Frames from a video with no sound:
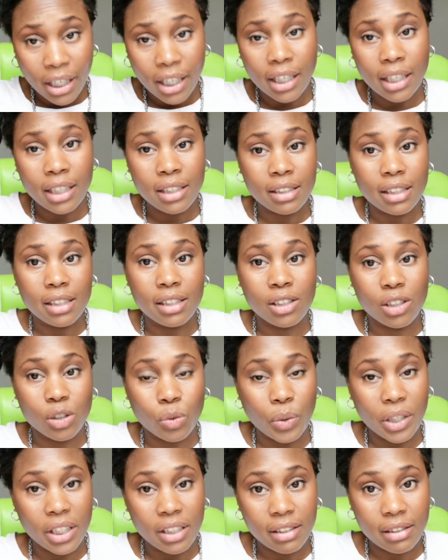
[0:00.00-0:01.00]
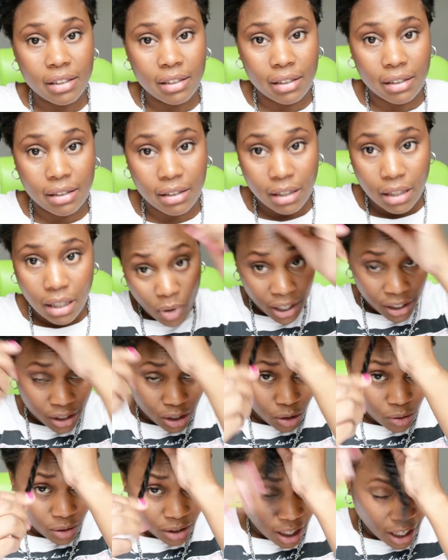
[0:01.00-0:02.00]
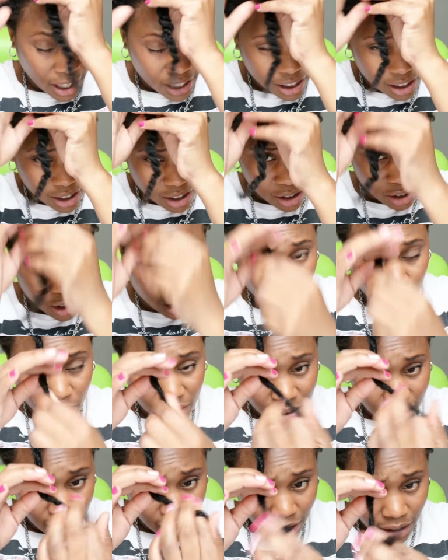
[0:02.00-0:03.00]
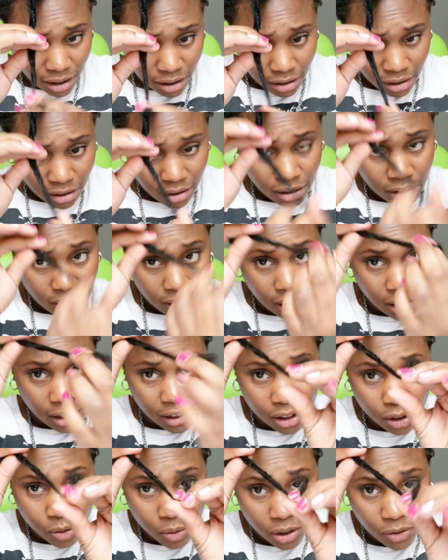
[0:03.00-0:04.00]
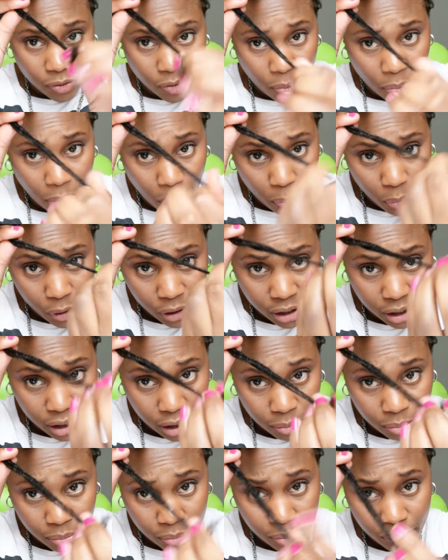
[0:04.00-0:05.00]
hair's in twists. What I do is I just untwist it and twist from the bottom,